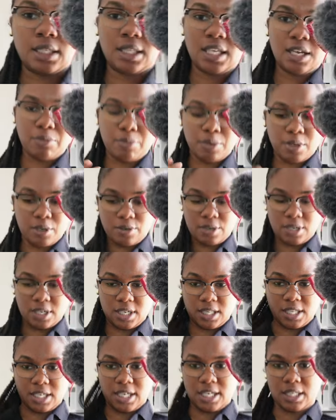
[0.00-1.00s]
I think I'm putting on
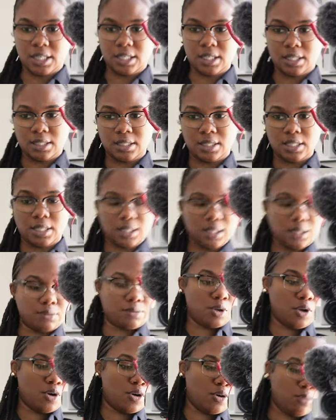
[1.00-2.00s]
another necklace and some
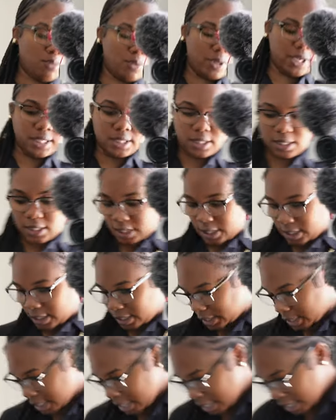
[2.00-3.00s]
gold bracelets.